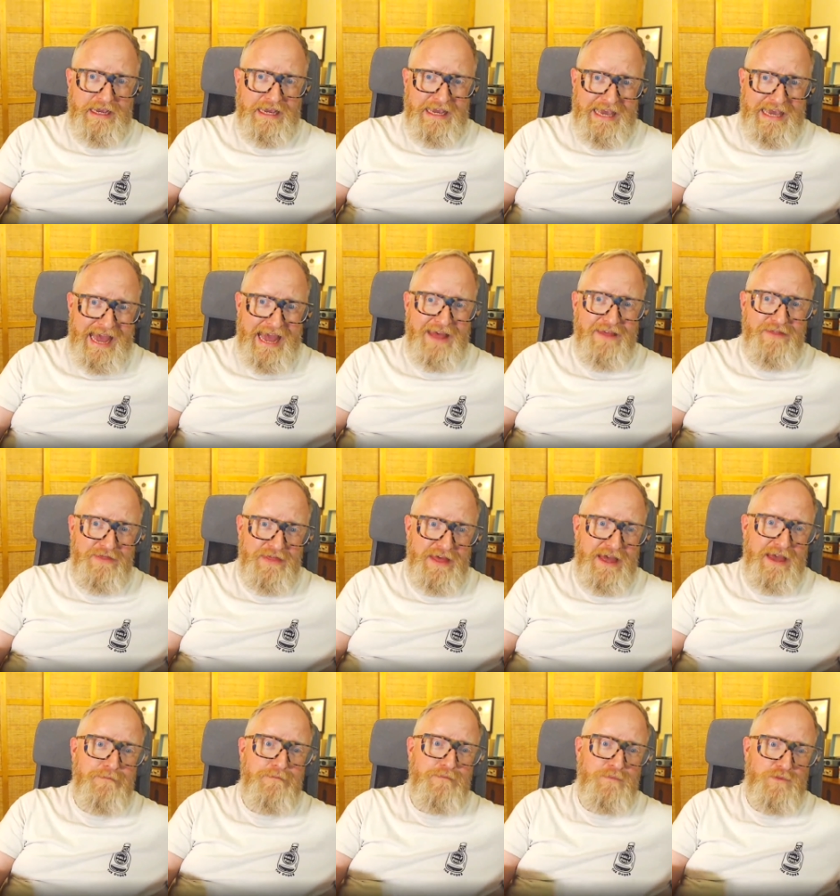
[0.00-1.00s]
get
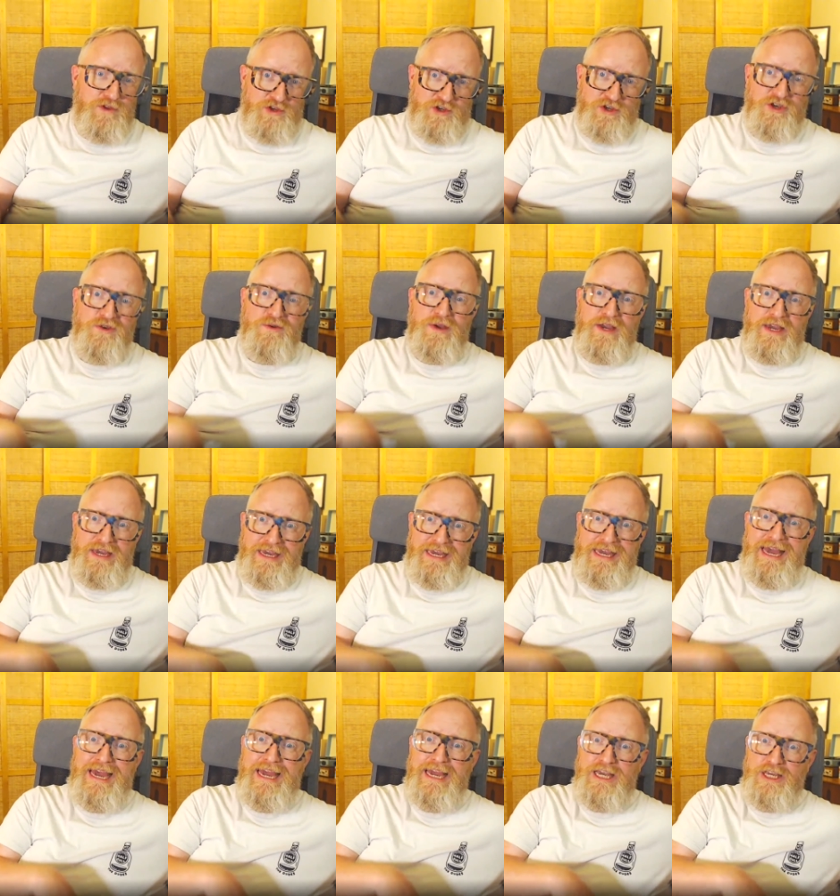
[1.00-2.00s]
them to
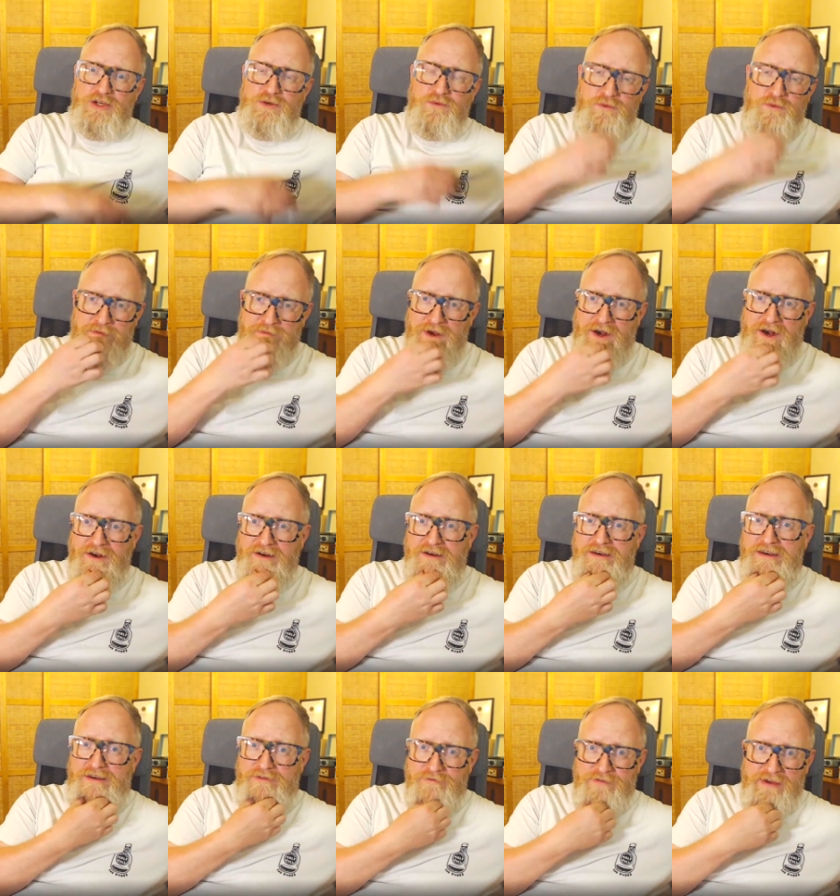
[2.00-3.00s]
engage with Mark
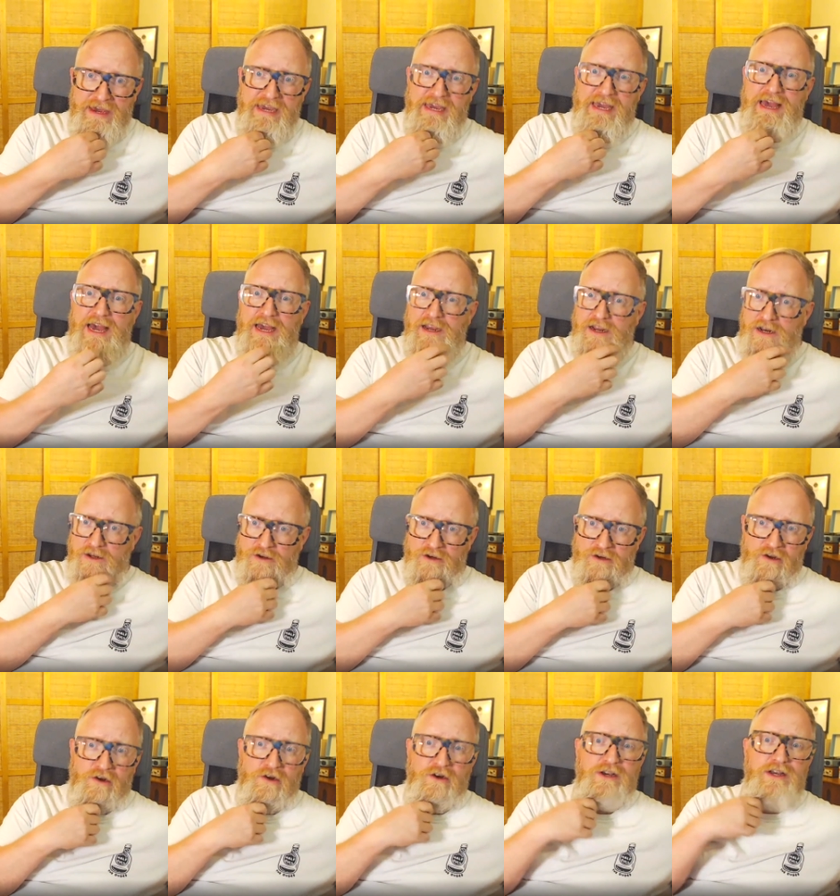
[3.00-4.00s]
and Vic at
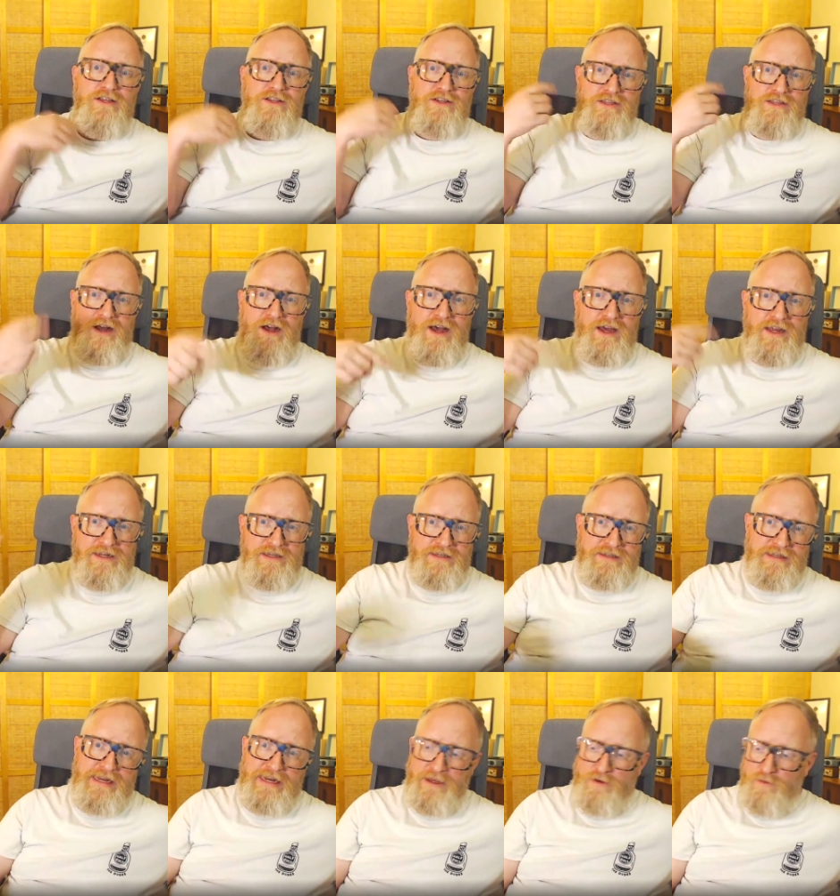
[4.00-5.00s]
GlueDog and start
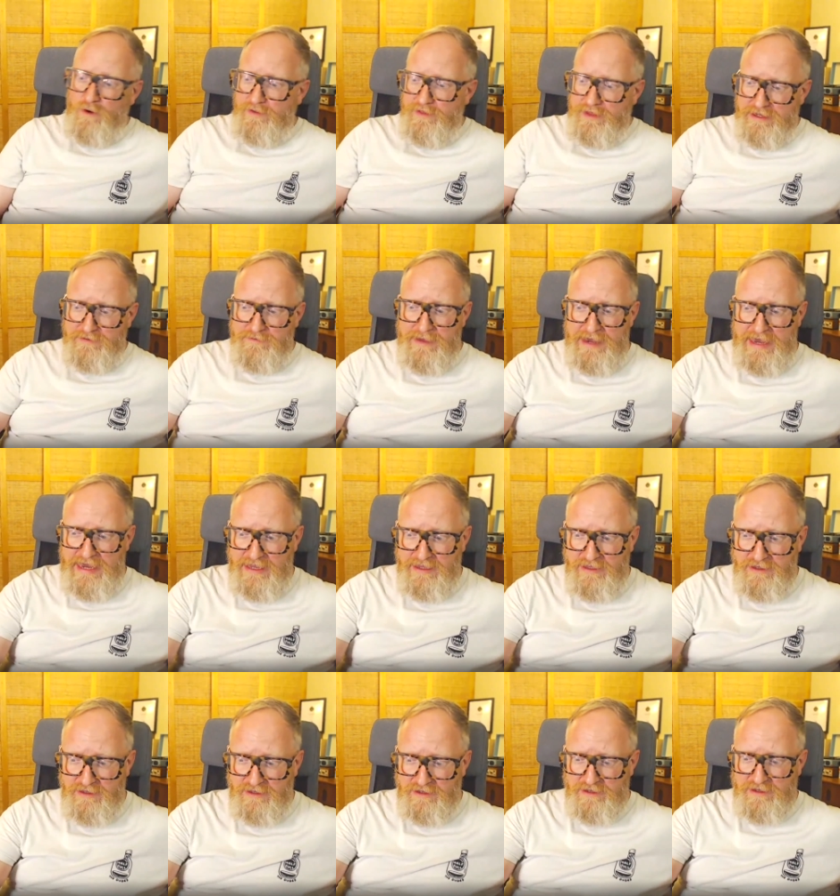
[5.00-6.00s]
understanding what this
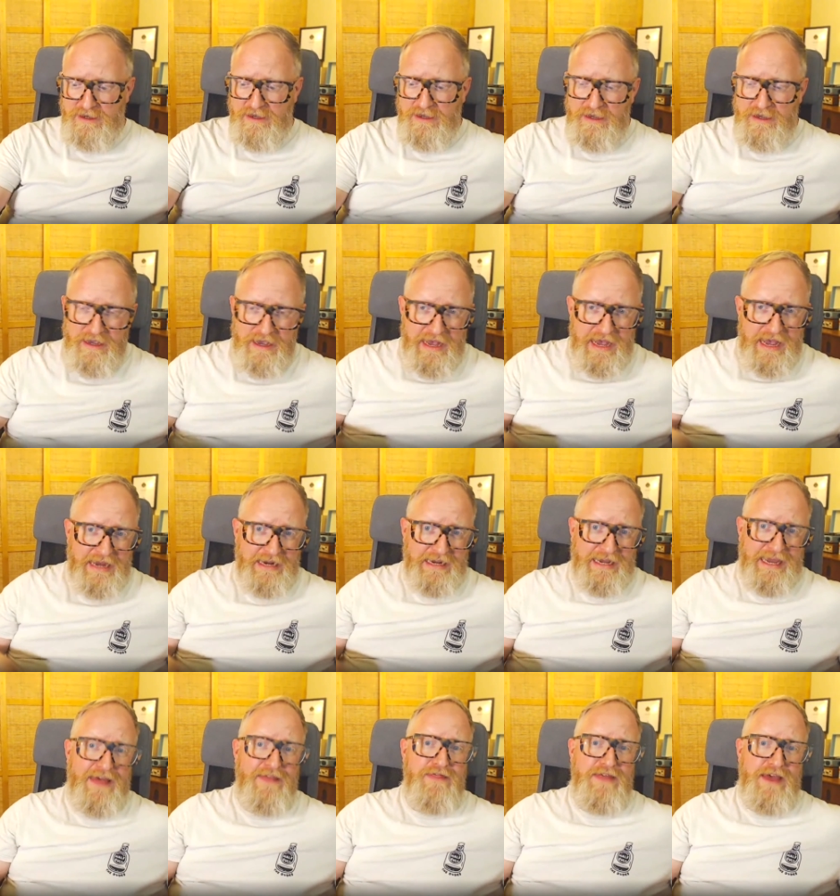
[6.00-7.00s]
means and
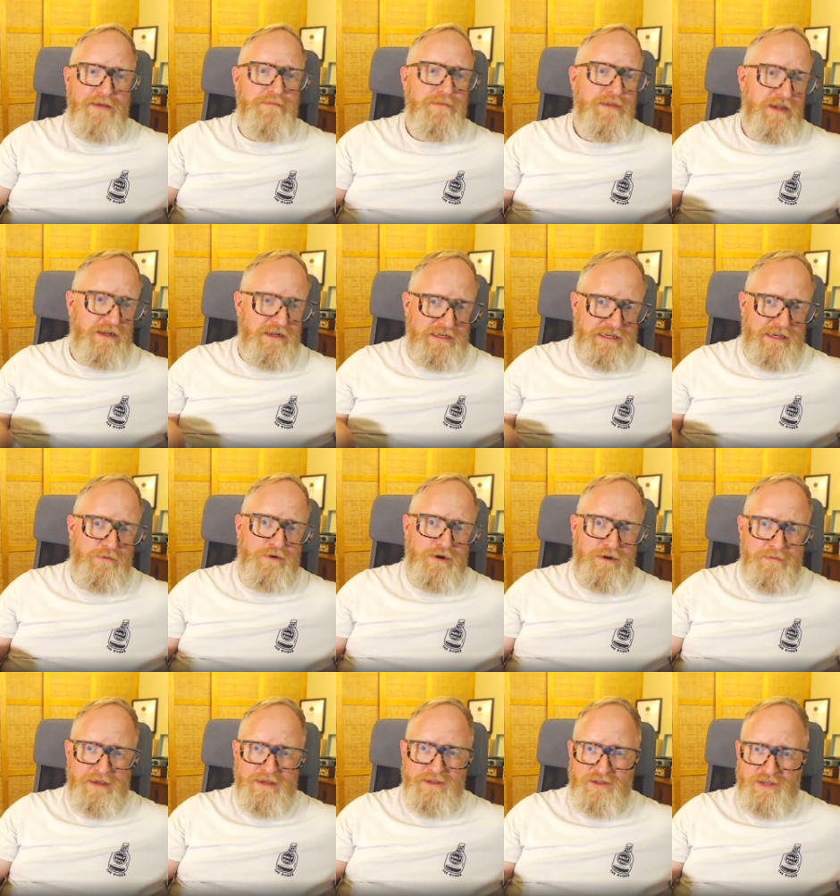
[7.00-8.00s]
get them to understand what
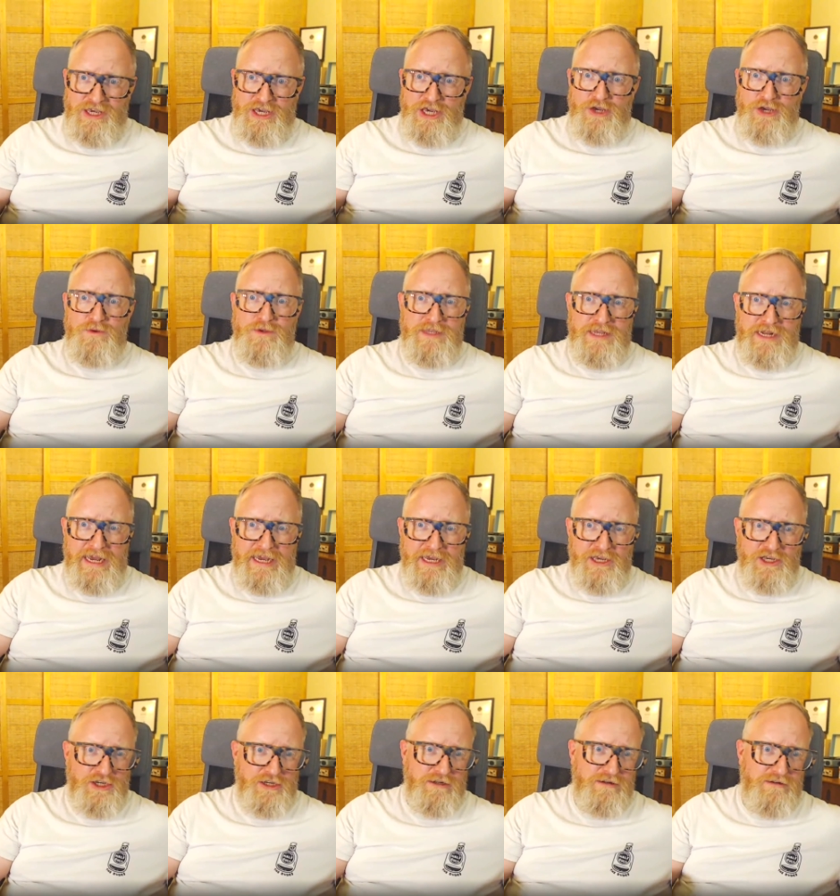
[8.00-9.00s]
it means to you as an
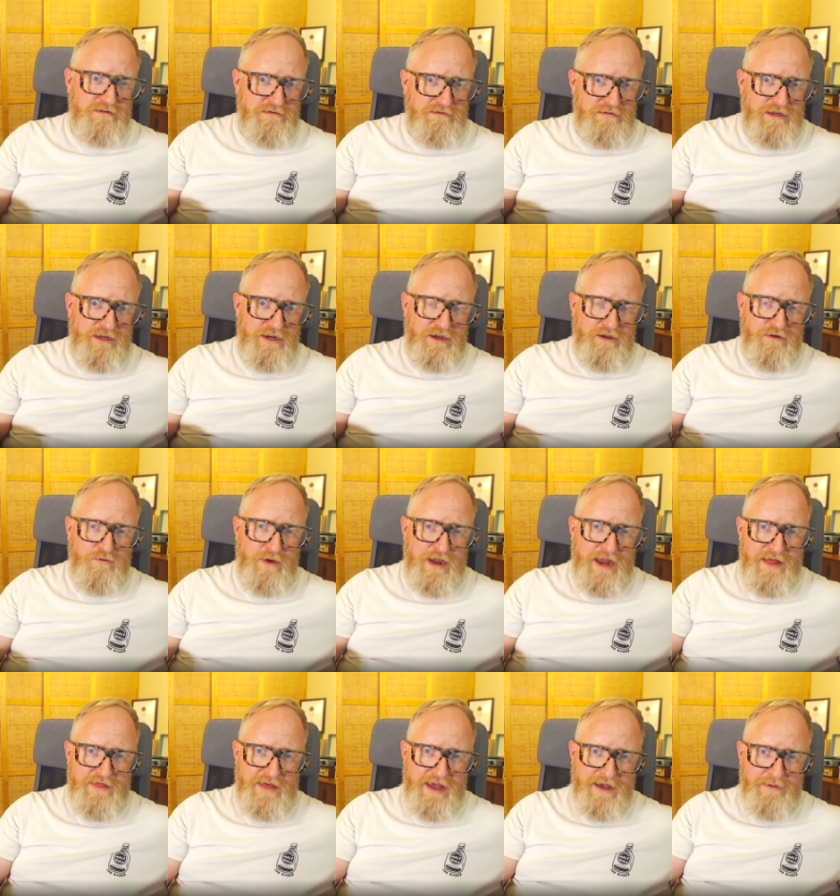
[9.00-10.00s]
agent, you know,
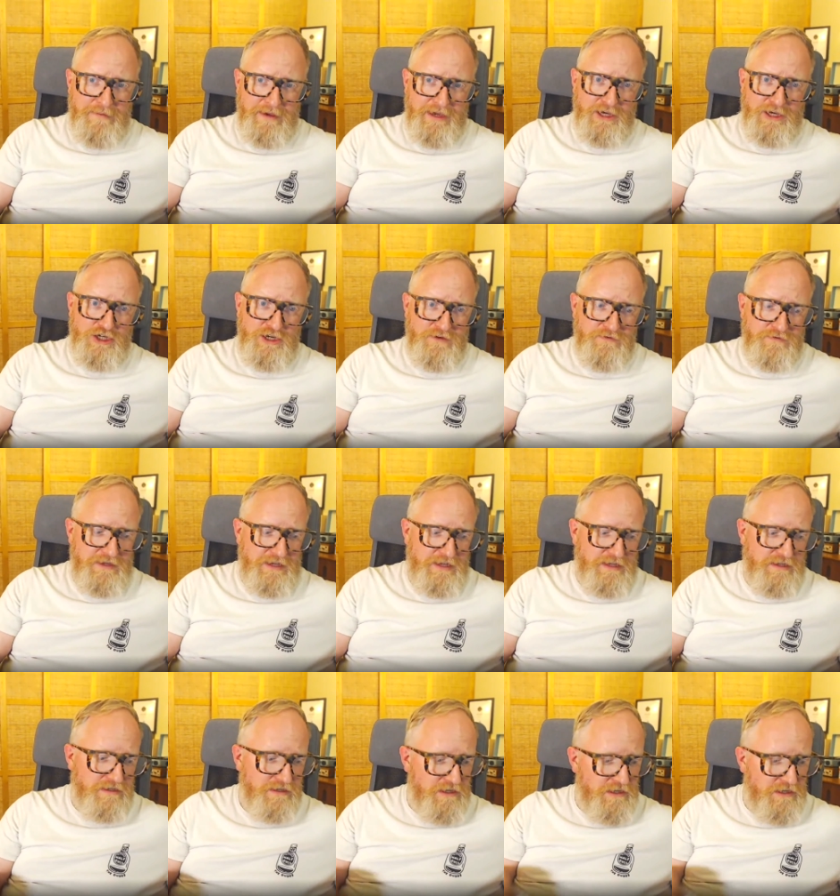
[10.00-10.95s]
where that big shift is.